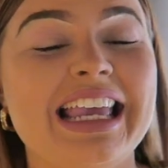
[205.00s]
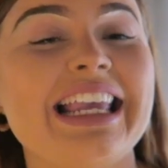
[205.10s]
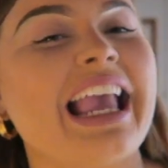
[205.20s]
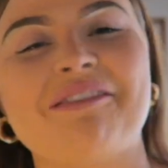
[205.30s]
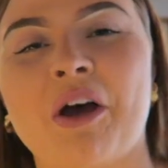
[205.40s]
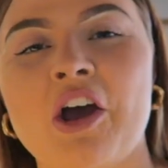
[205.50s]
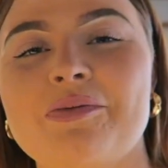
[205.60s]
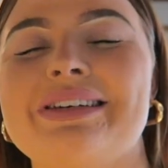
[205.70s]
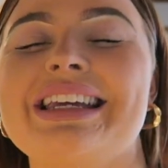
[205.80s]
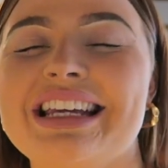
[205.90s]
He came
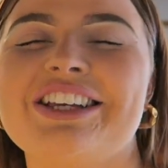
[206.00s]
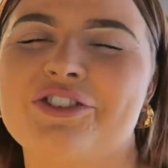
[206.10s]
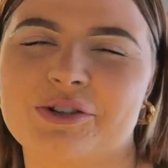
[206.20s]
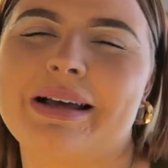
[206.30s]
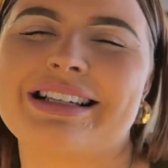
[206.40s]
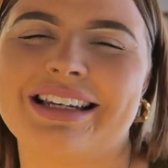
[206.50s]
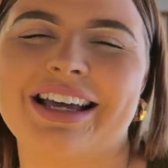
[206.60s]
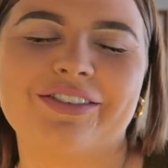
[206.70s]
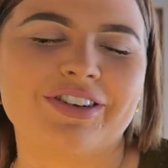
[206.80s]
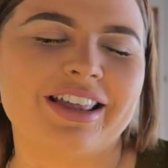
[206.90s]
home nearly
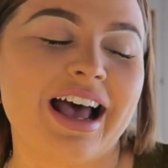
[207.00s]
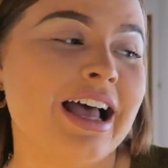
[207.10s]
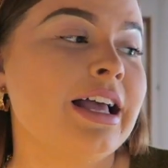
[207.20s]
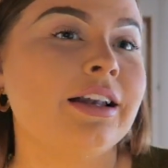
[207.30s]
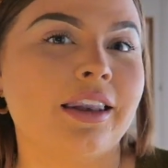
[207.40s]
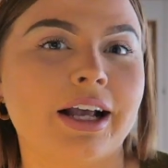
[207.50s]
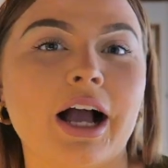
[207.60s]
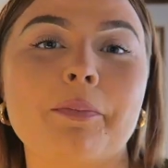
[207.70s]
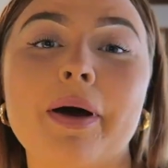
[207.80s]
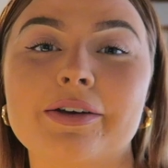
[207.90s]
automatically after that.
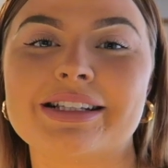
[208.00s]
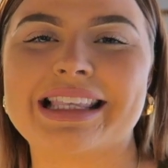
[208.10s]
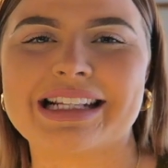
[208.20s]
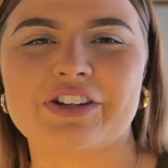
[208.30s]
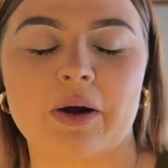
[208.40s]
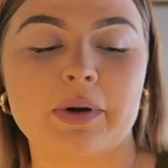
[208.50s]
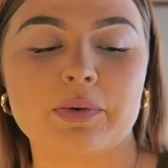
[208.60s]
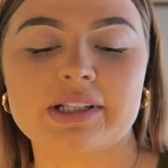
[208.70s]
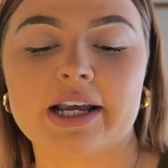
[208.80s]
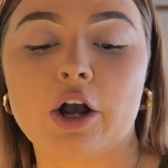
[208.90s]
Like, I posted the Instagram and
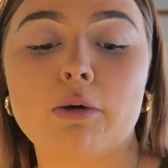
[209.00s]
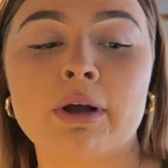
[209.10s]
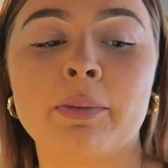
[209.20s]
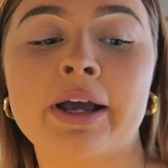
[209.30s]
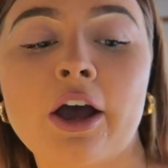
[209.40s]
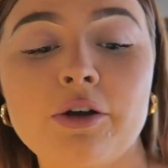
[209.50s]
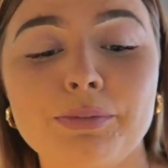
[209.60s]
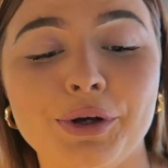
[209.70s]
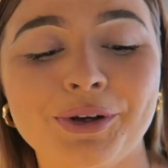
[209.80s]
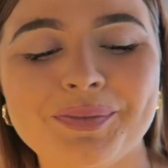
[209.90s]
he was like, on my way
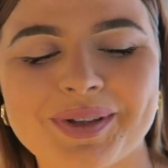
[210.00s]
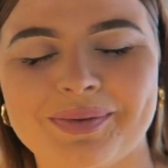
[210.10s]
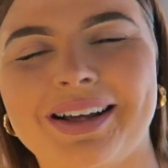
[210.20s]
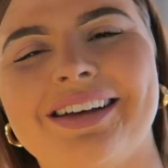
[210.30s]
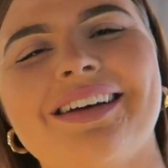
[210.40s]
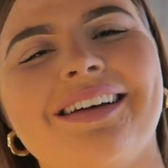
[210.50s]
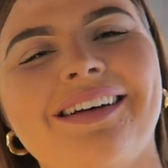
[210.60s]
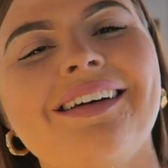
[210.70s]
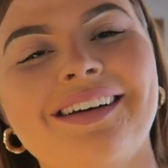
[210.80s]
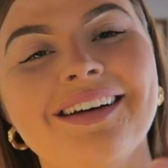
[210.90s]
home, poops. I'm like,
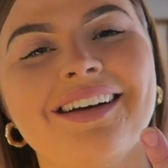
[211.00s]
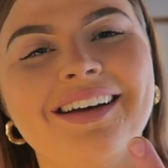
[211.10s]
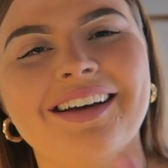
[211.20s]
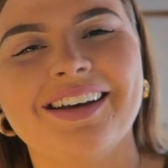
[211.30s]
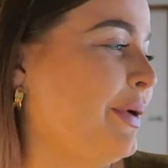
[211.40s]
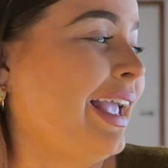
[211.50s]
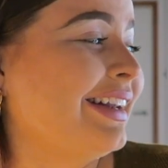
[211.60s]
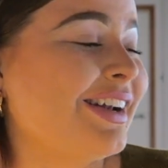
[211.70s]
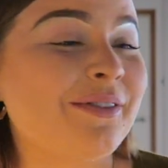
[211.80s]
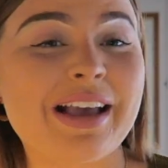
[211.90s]
we
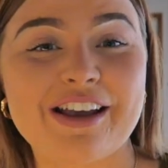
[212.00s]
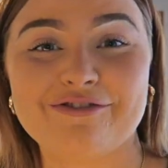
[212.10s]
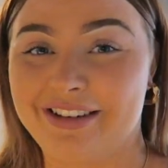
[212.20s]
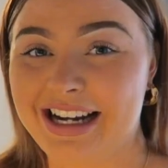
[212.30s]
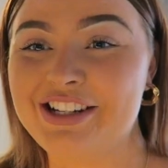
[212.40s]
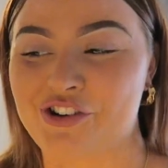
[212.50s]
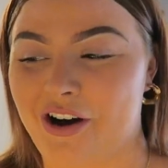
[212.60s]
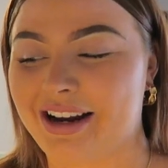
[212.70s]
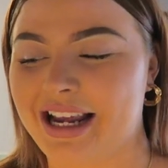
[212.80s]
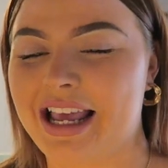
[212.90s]
ended up getting really
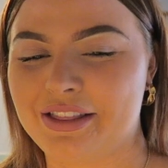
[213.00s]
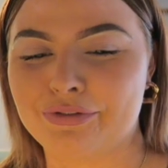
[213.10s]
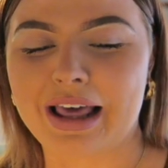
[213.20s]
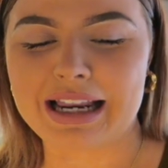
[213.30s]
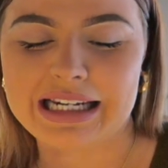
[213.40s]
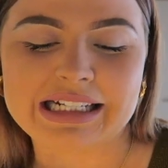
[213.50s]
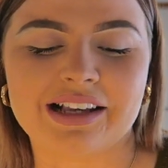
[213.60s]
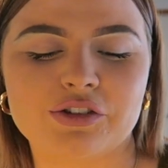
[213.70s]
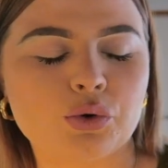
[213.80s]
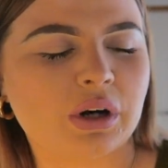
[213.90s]
drunk at the flat. We're
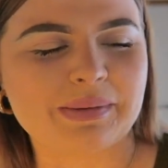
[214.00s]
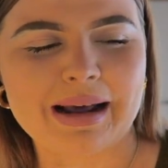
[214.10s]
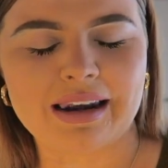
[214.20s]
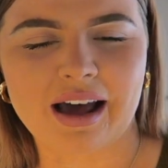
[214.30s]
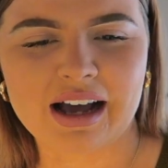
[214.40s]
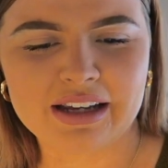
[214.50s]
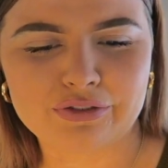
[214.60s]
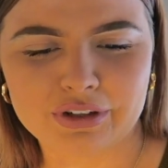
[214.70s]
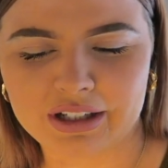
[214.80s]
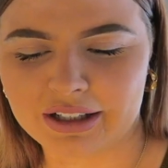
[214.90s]
just like talking about
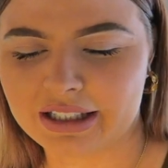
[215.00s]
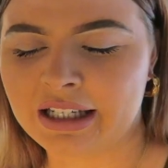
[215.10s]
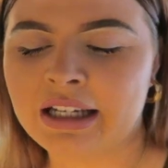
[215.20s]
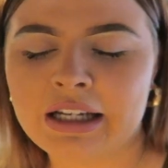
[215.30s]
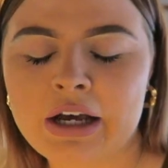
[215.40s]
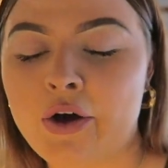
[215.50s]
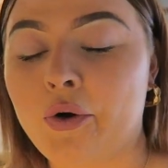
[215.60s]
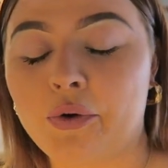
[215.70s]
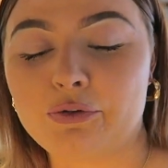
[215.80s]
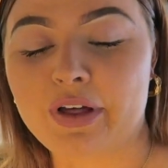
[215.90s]
life and like
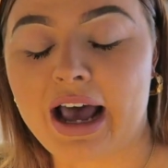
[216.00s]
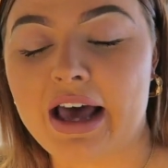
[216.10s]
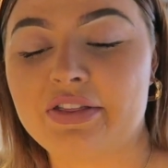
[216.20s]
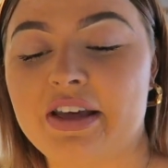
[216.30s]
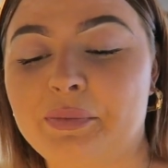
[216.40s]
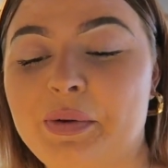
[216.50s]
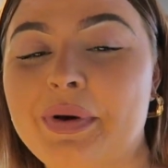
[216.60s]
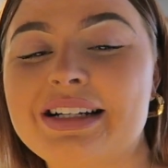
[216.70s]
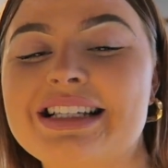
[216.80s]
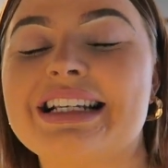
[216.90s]
all of that. And then we
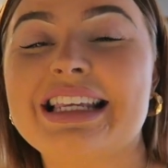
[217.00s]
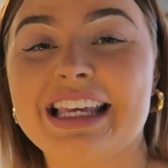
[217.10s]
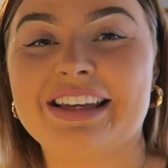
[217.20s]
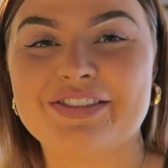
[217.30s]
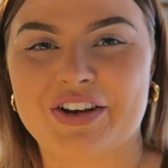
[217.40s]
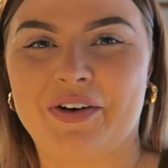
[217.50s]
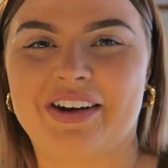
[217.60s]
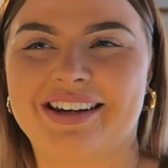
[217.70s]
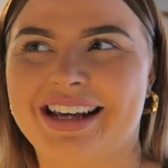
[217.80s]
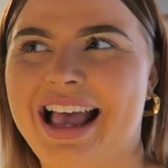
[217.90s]
went to leave to go
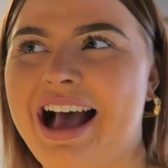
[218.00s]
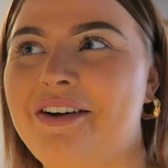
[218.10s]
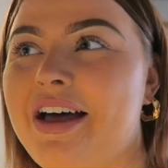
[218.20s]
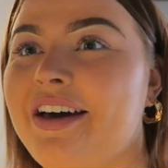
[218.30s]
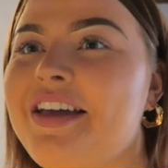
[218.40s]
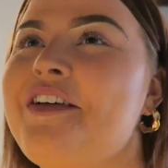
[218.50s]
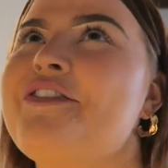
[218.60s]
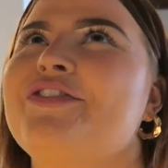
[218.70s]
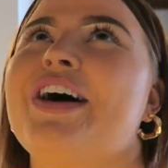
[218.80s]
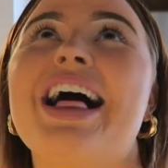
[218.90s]
on our night out and
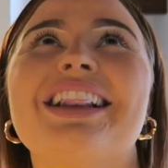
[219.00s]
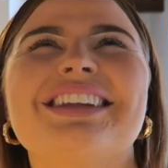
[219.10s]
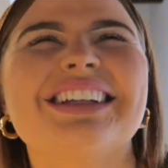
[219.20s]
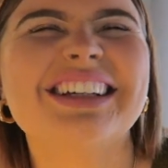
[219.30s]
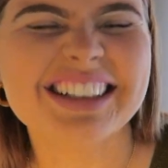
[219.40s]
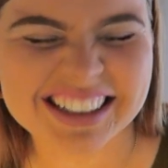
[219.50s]
I fell.